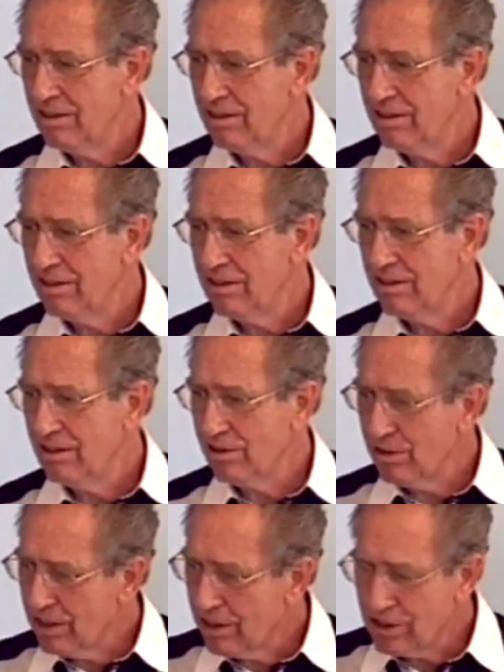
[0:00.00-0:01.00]
Learn how to
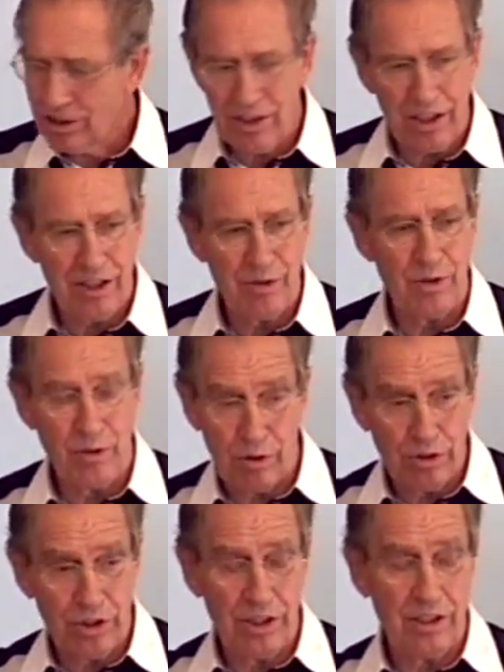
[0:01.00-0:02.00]
study the Word. Oh, she
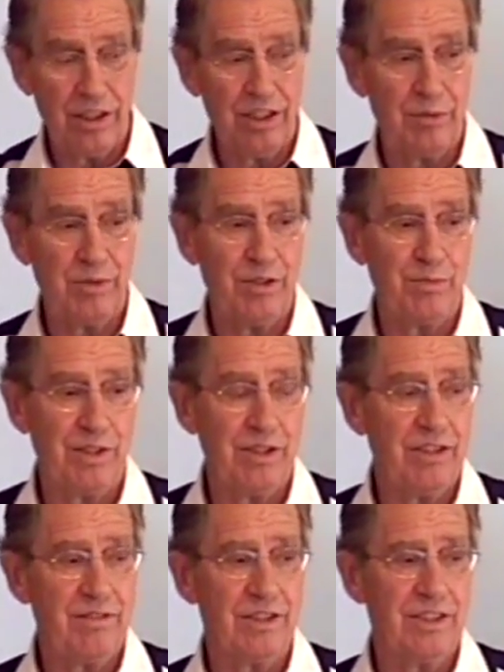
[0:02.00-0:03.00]
claimed to be a believer,
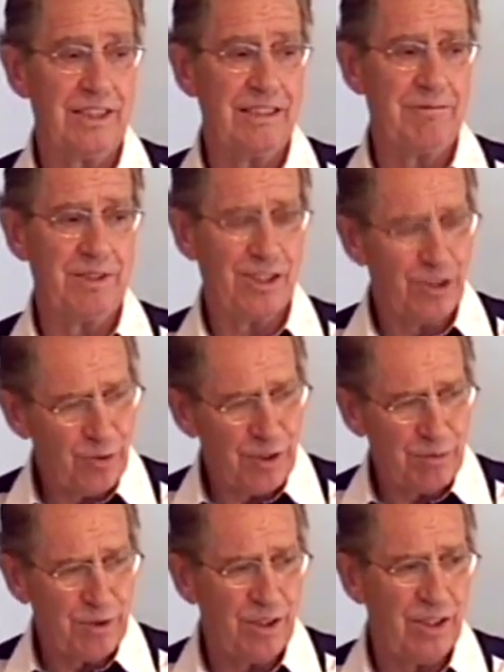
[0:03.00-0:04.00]
see? But this is what I'm
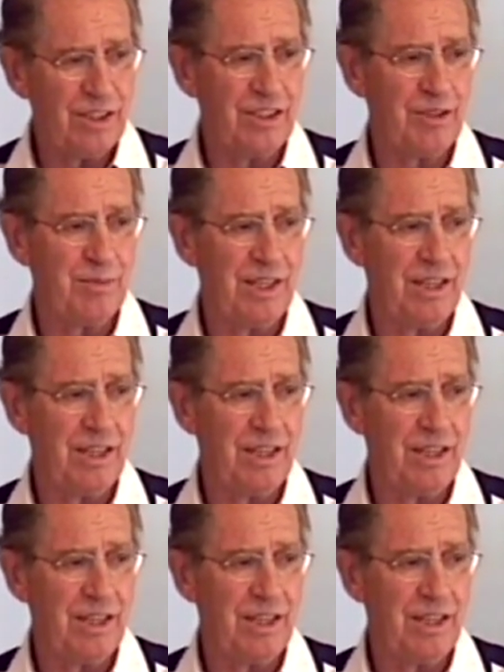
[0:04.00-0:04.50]
talking about.